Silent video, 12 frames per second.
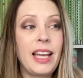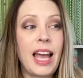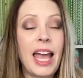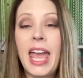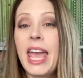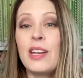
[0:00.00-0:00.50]

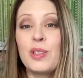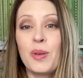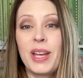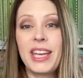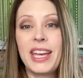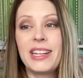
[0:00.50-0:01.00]
I hate
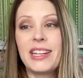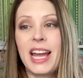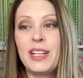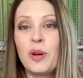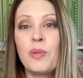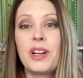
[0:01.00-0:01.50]
doing it.
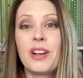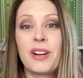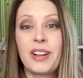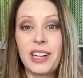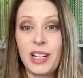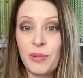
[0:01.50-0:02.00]
I don't want to
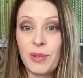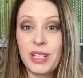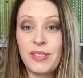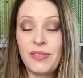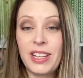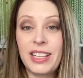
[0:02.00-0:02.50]
hurt
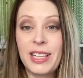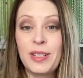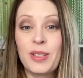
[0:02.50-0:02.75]
anyone's feelings.